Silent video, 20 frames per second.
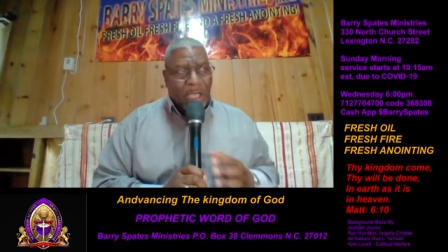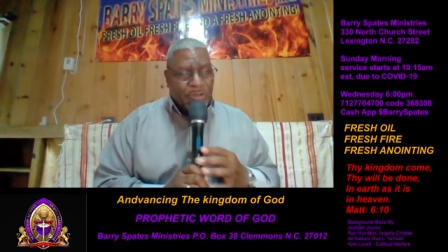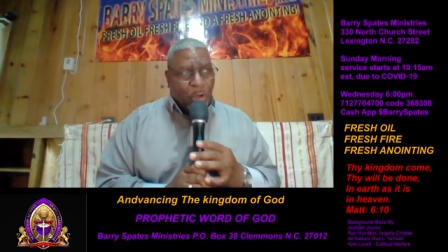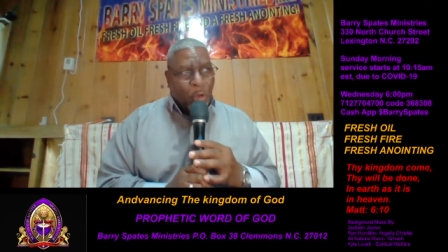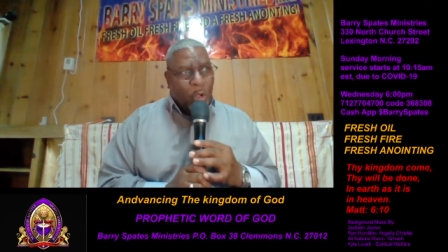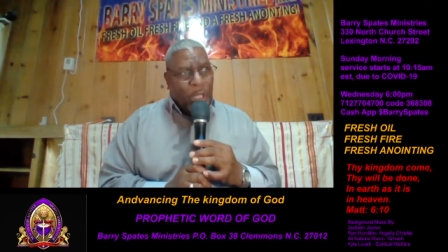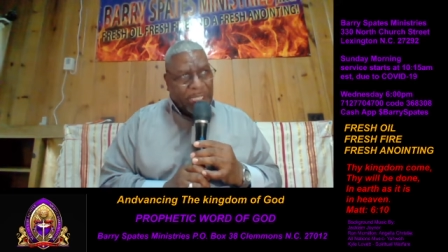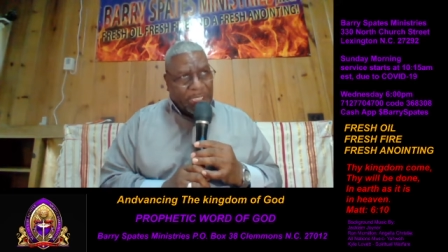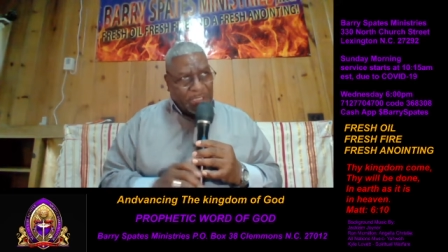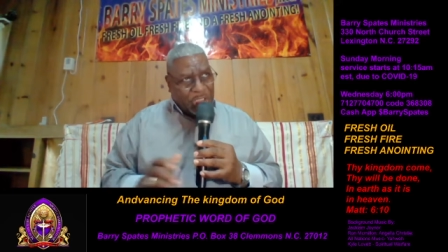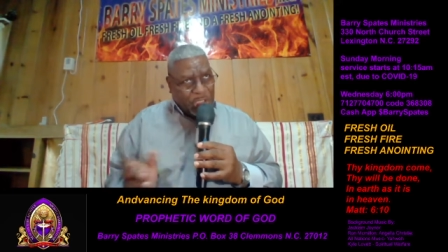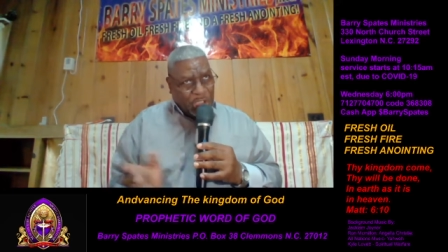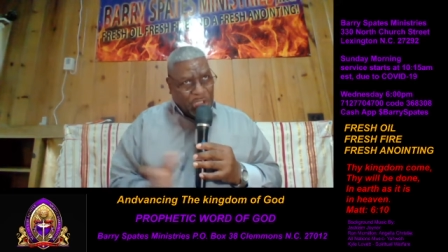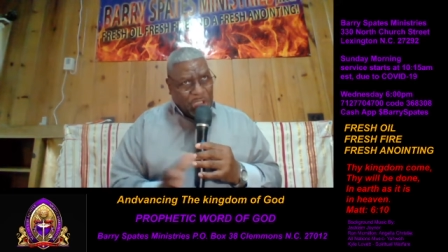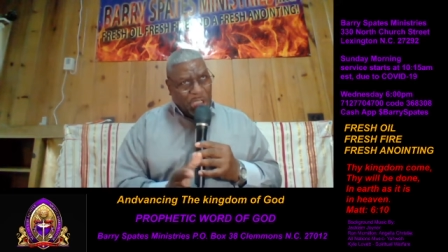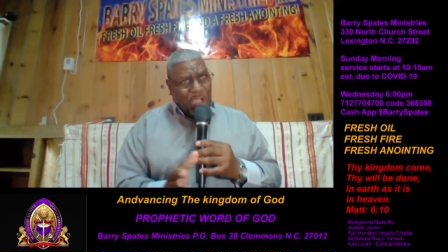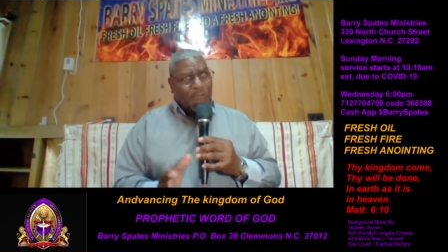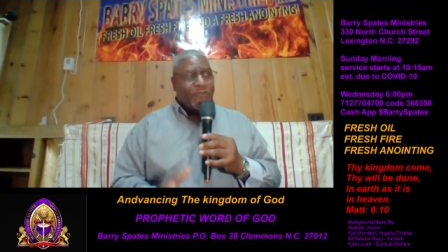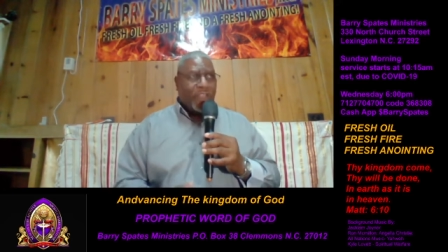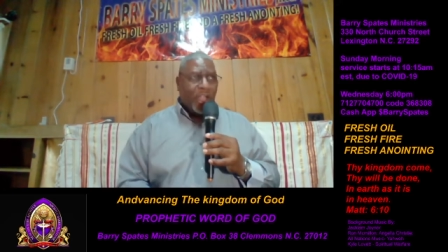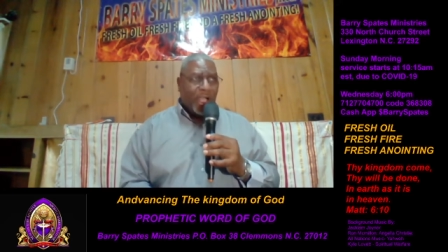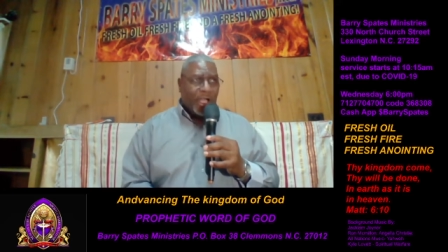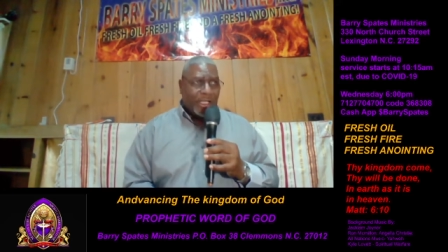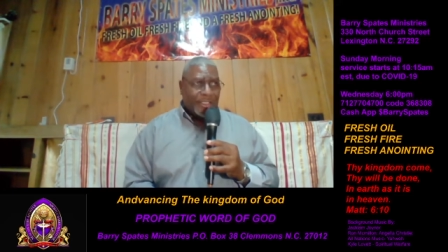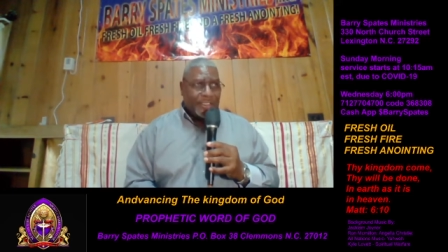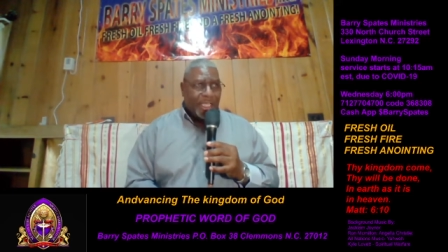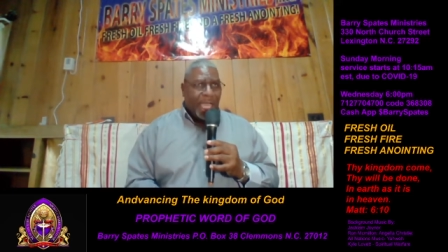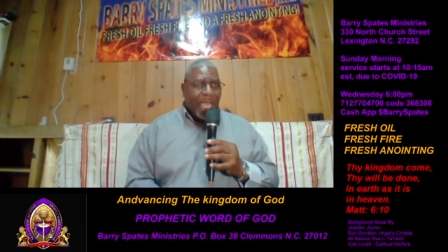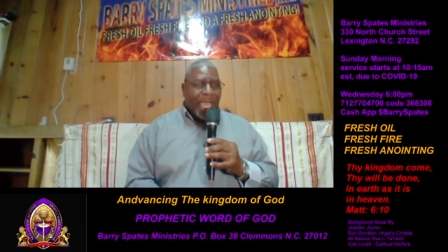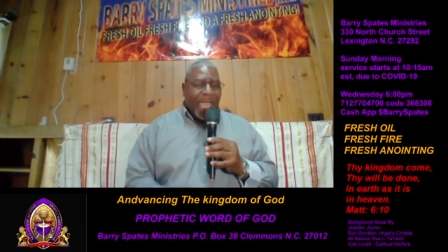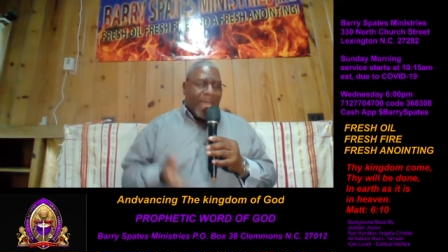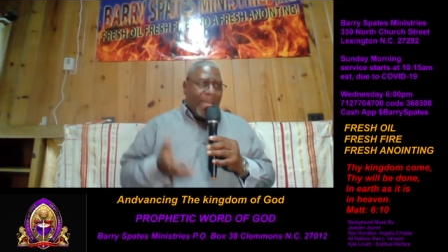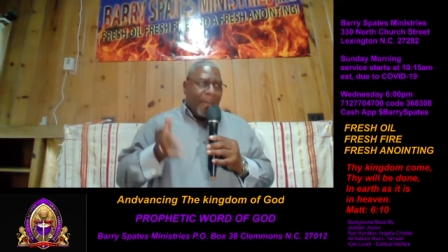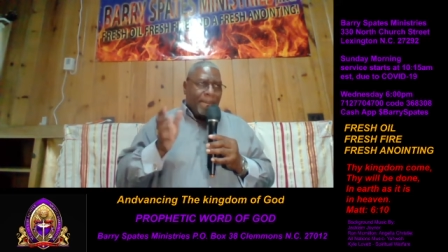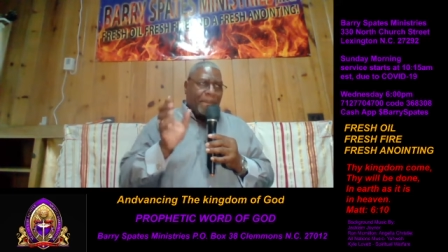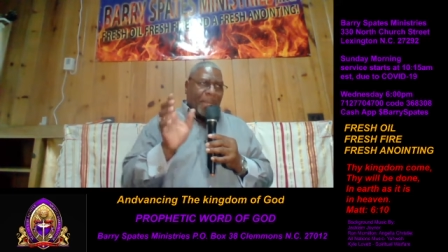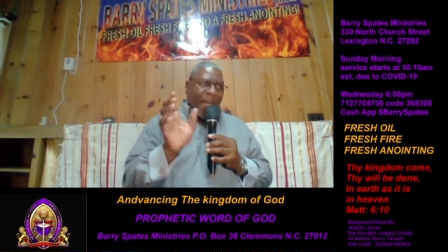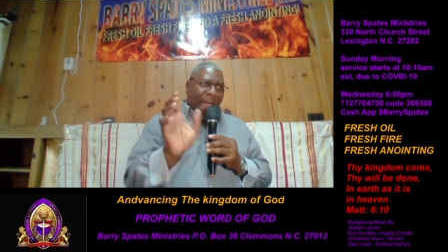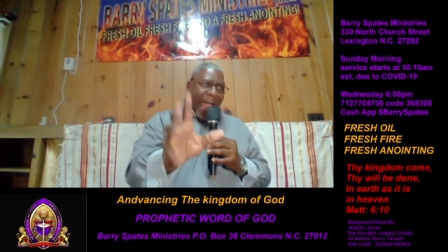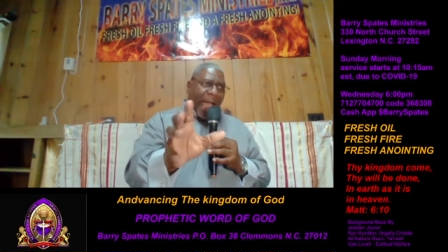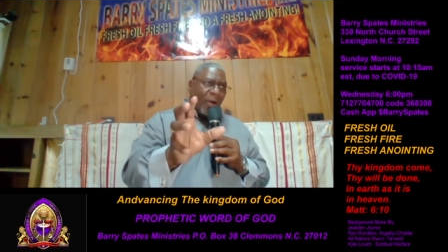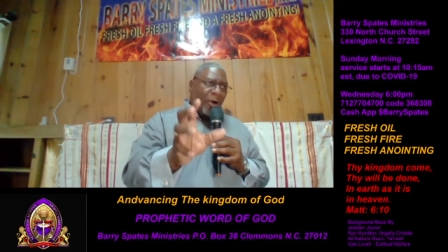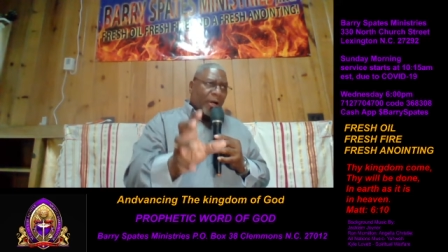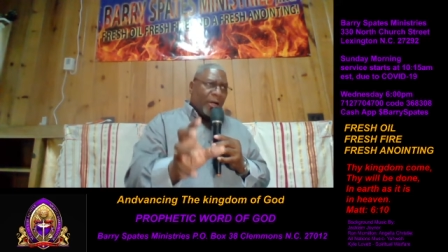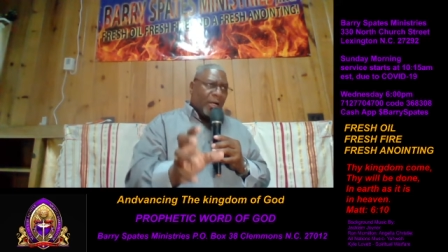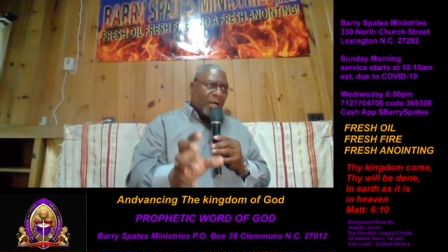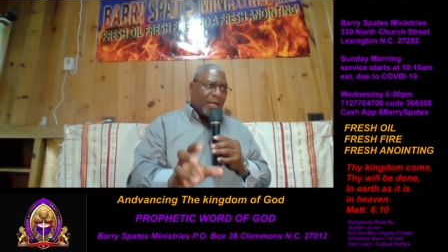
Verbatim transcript: so he could shift us and empower